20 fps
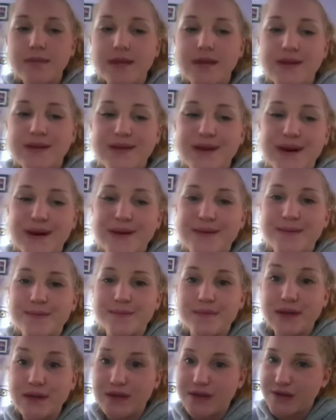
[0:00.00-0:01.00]
So
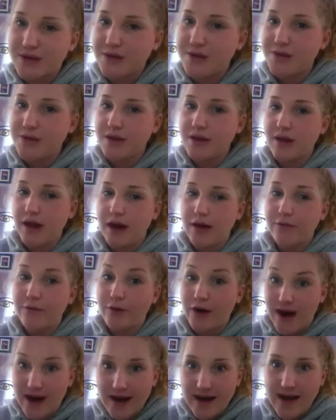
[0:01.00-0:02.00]
it's usually like
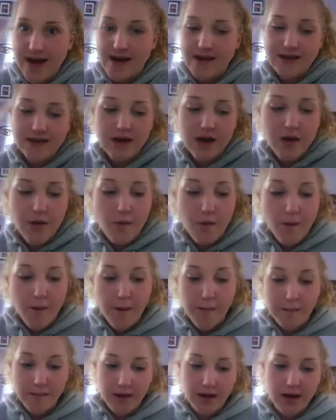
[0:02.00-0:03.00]
Fridays
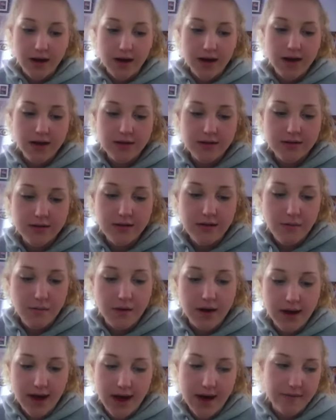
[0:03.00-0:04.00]
or Mondays
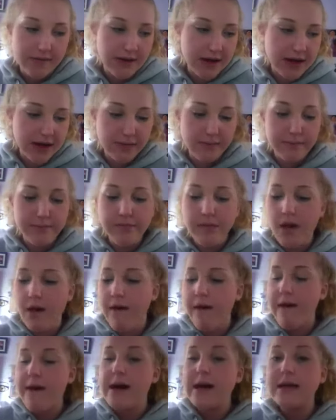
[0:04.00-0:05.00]
when I have time.
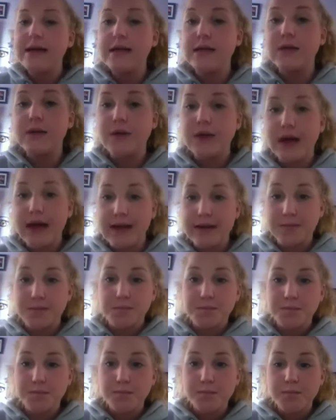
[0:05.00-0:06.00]
So yeah.
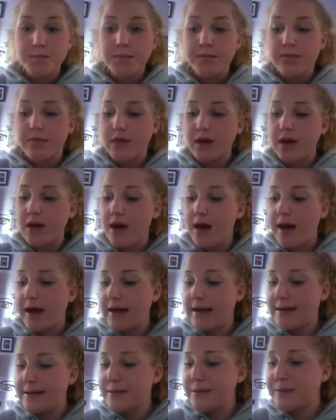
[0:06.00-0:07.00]

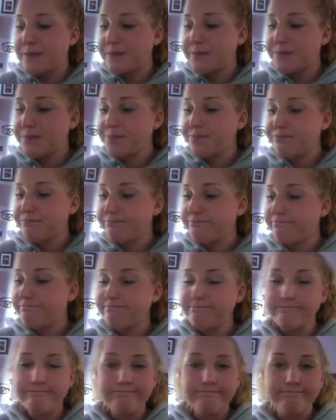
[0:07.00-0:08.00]
I
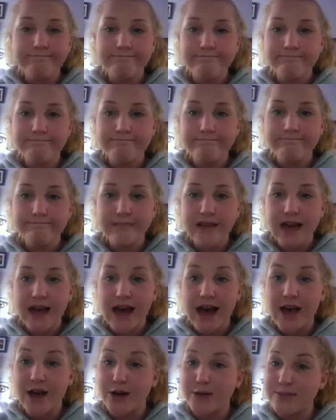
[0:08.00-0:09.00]

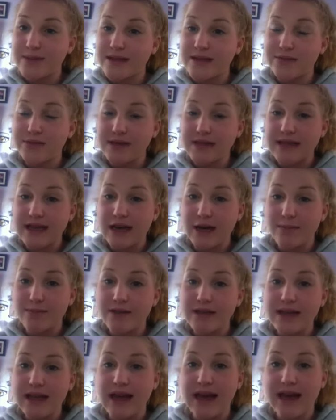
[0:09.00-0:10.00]
hope this really
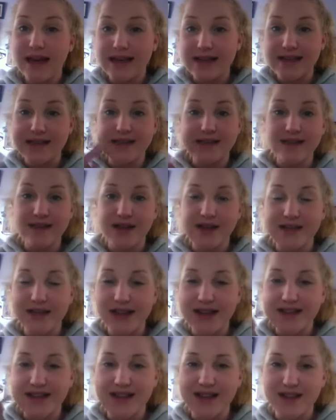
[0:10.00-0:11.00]
helped, and talk to
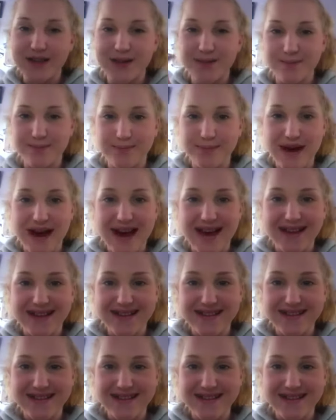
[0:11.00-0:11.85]
you guys later. Bye.